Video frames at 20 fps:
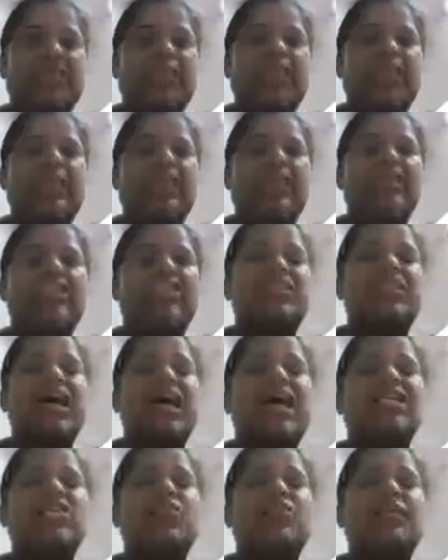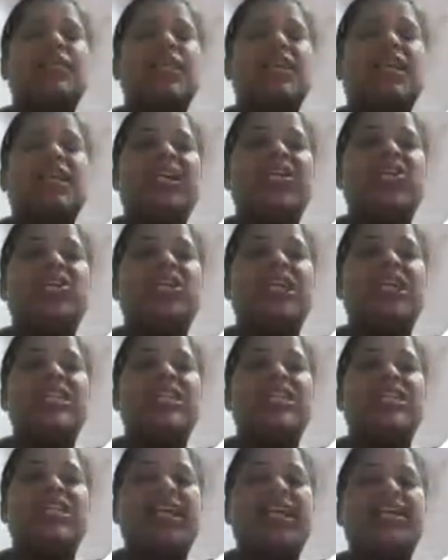It starts with the initial
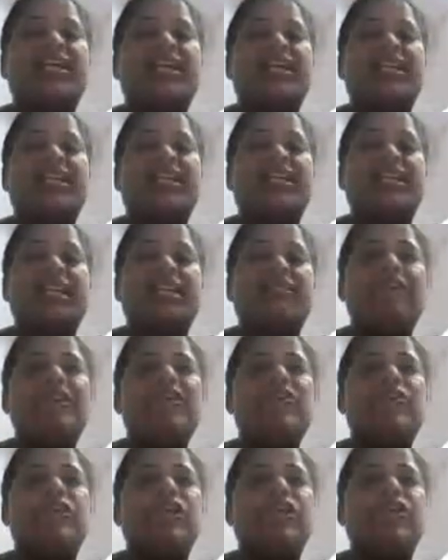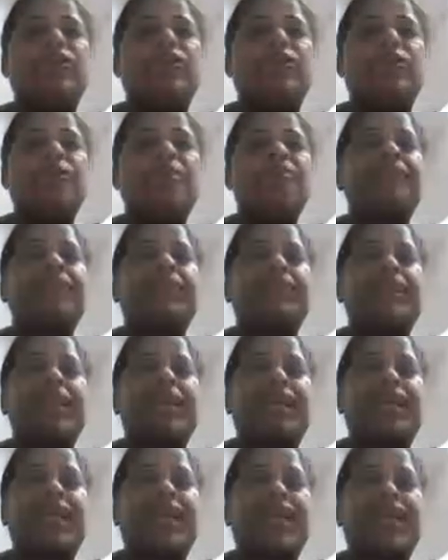state, that is level 0.
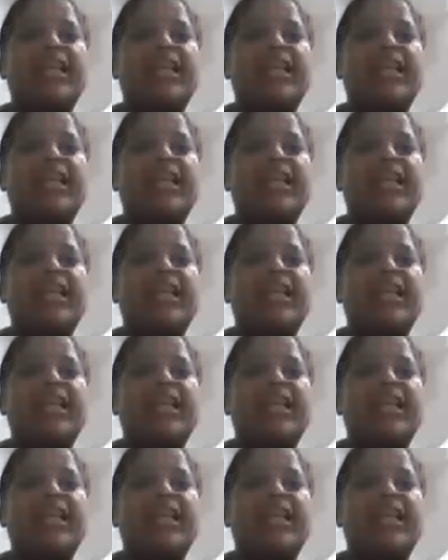The cake